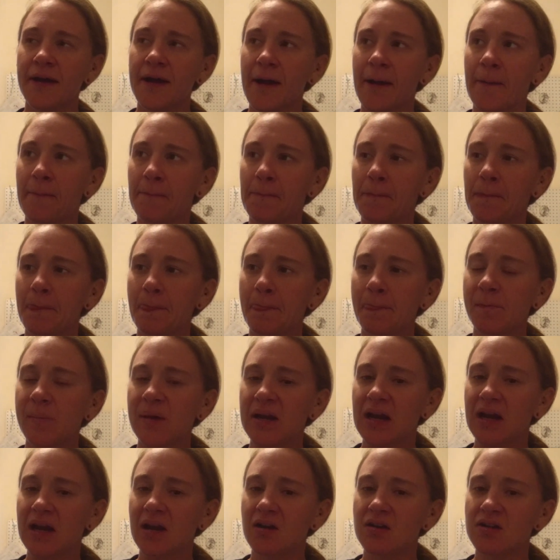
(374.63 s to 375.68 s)
Um,
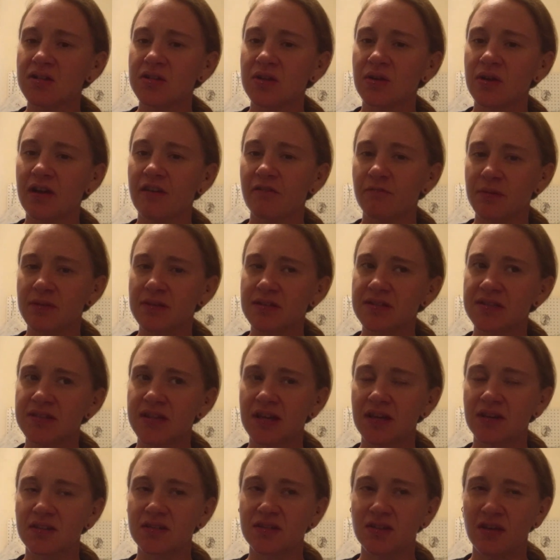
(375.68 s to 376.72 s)
but I also have been
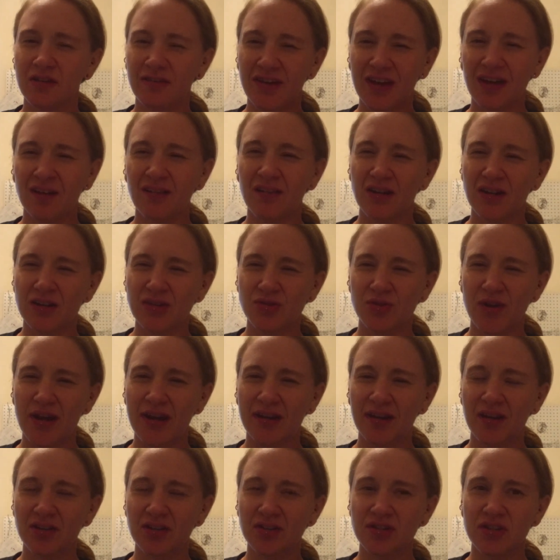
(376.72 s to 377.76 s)
sick, so I've had a lot of
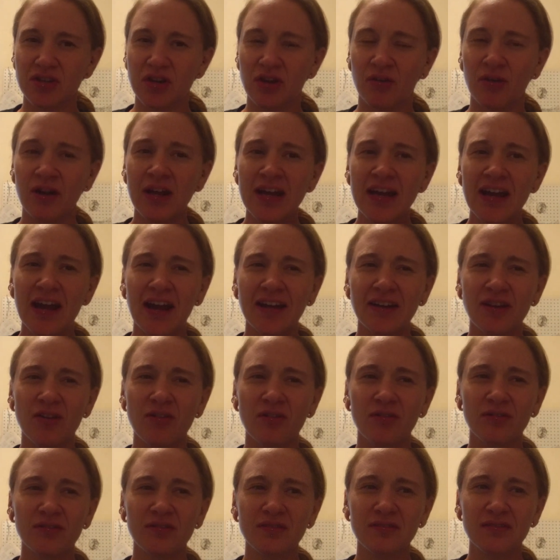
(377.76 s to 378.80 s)
drainage, so I
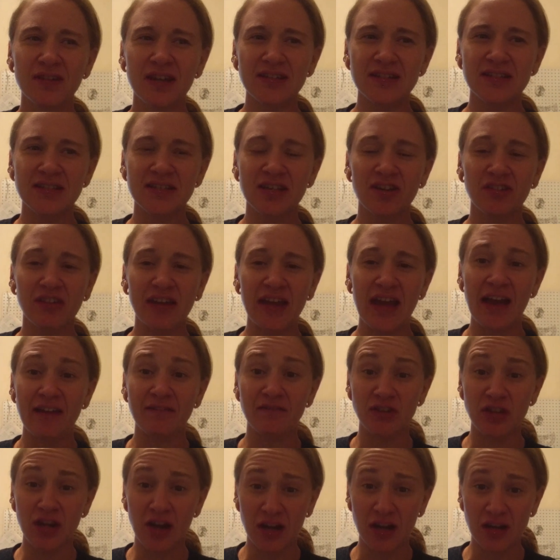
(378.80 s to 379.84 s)
don't necessarily
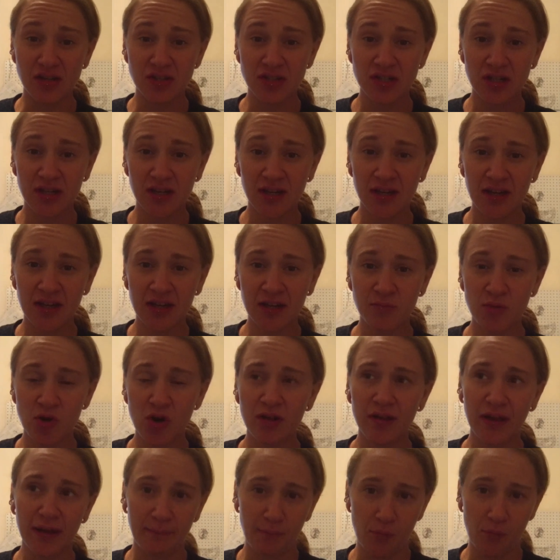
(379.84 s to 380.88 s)
have nausea
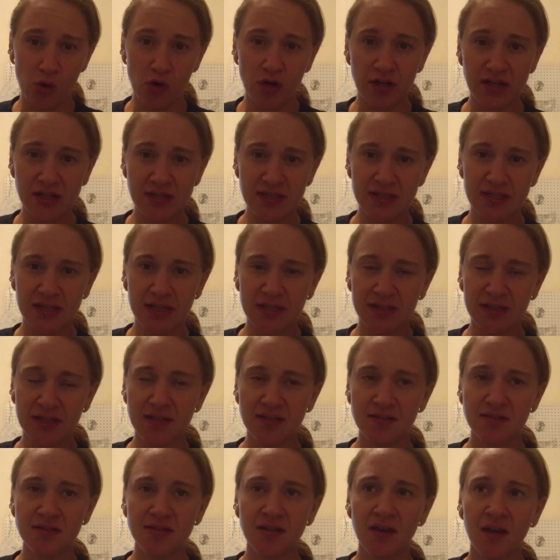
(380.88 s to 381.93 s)
anymore, like morning
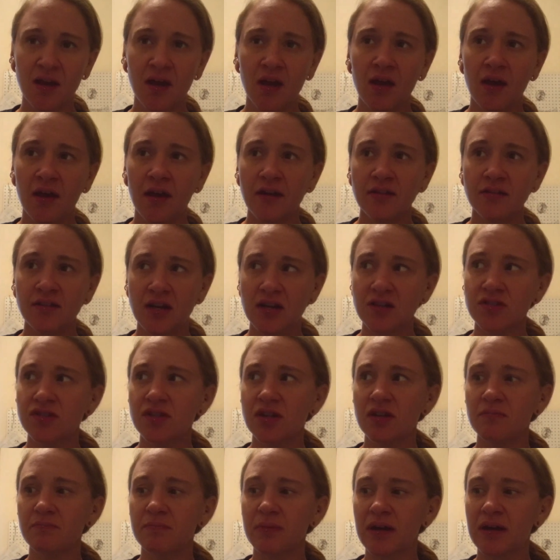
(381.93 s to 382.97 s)
sickness
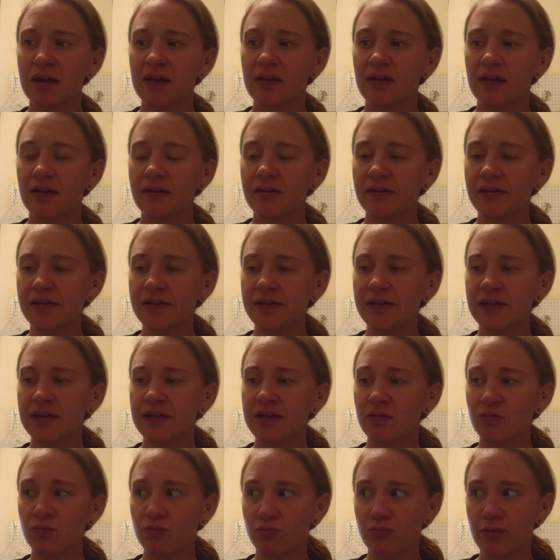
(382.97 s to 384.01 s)
nausea, but
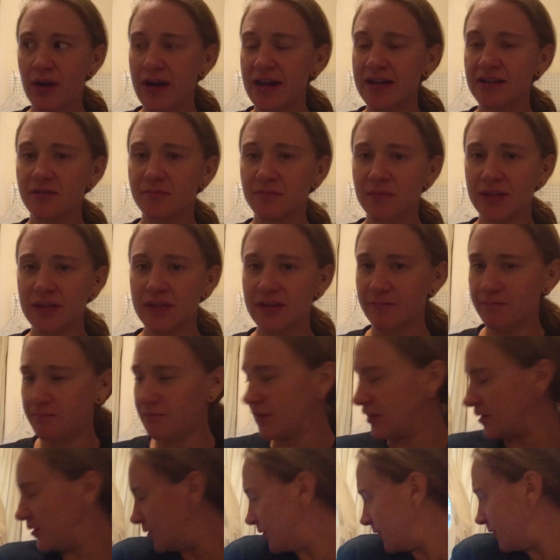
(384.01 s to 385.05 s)
randomly,
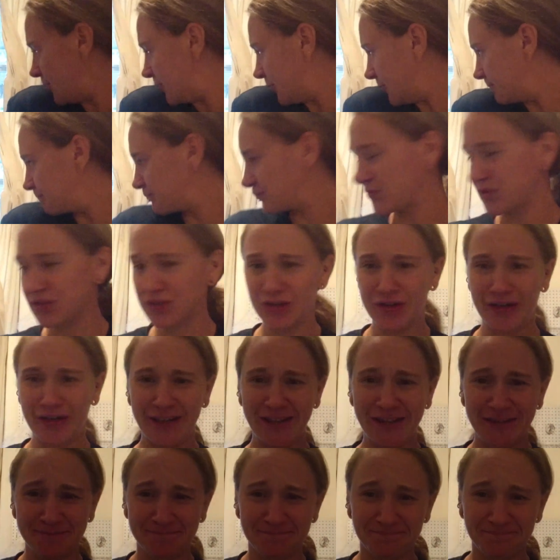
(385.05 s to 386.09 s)
sorry,